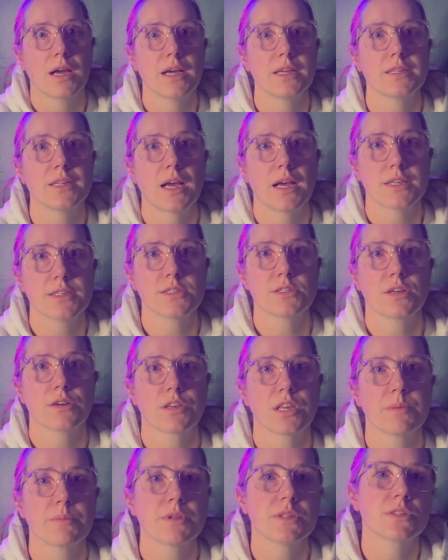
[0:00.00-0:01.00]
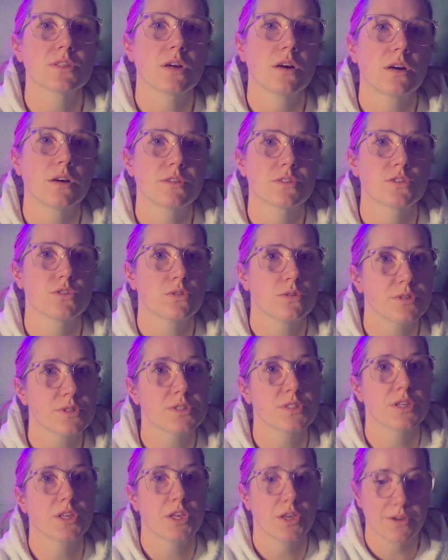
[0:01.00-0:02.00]
And as documents are stored
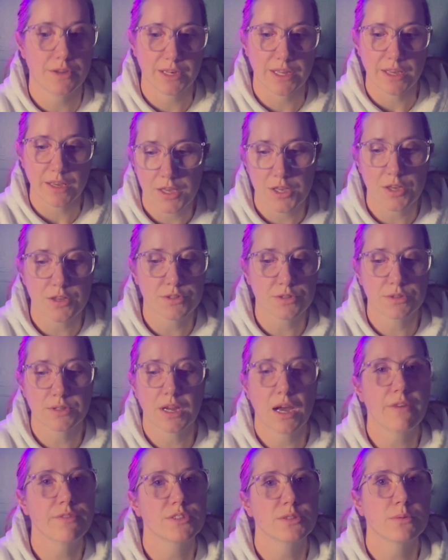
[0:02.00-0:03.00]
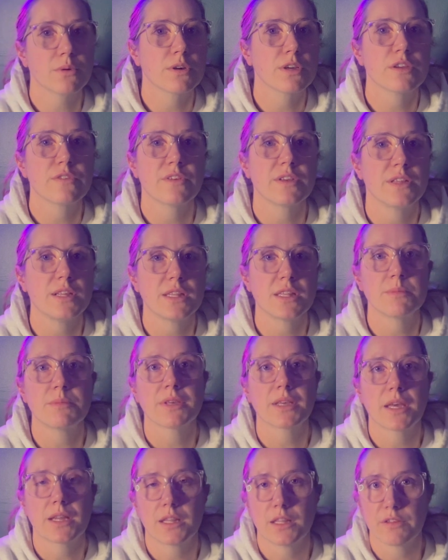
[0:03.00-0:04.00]
securely, you don't have to worry if you need them
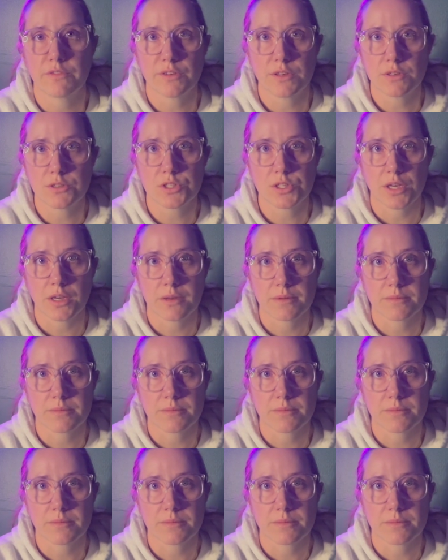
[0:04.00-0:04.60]
again in the future.